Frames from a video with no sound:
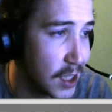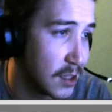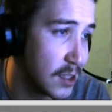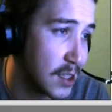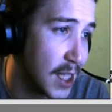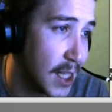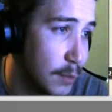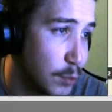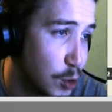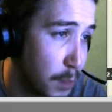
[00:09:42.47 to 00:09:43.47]
A
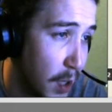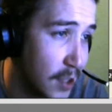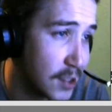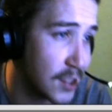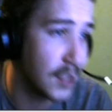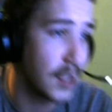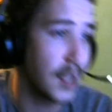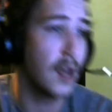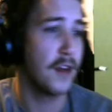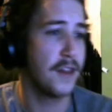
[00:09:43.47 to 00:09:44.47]
slime spawns,
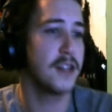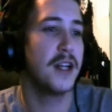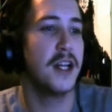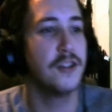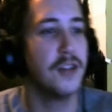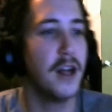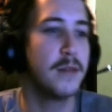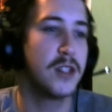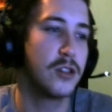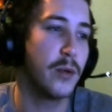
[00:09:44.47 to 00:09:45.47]
dealing 1,000 nature
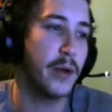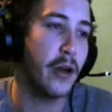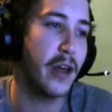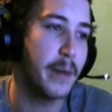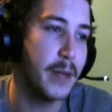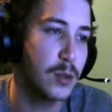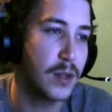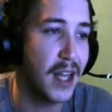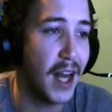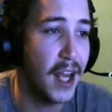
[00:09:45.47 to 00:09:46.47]
damage and slowing all enemies
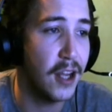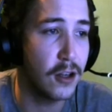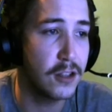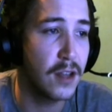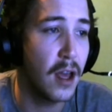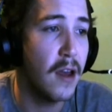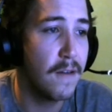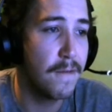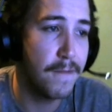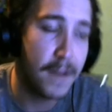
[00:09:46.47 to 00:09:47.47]
within 8 yards
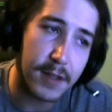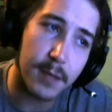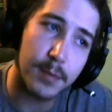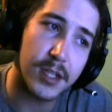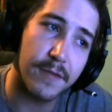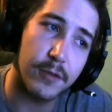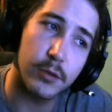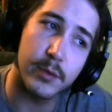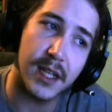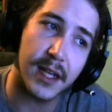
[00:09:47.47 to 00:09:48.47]
50% for
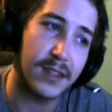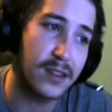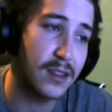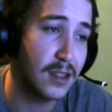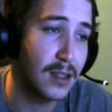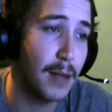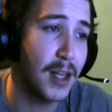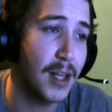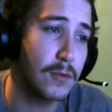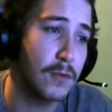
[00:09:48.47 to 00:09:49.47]
3 seconds. The slime
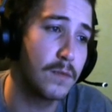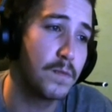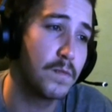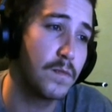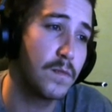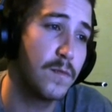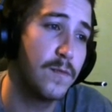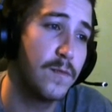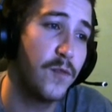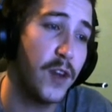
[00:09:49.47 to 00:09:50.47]
lasts for
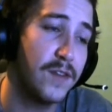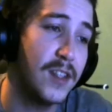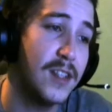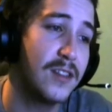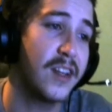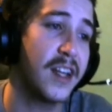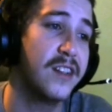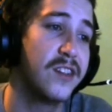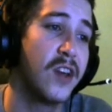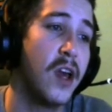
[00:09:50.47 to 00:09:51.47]
15
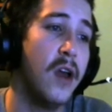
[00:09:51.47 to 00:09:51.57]
seconds.